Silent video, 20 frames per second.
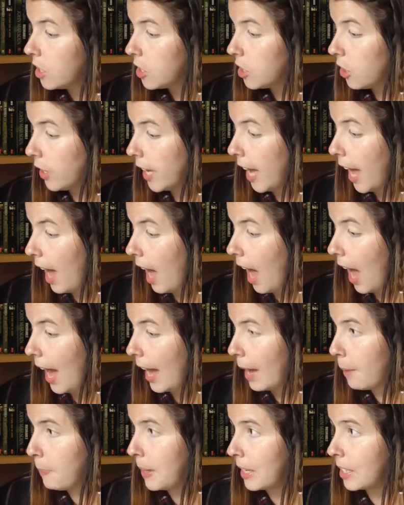So yeah,
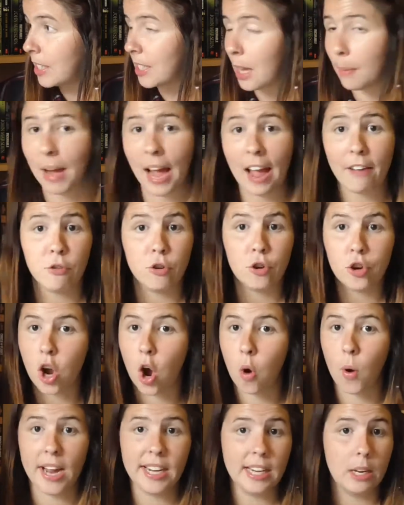I picked this up. I have
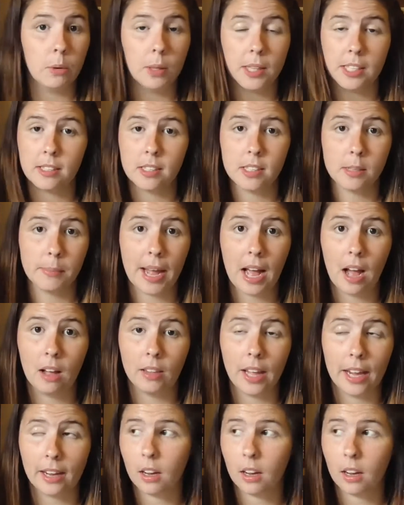no idea what this is about.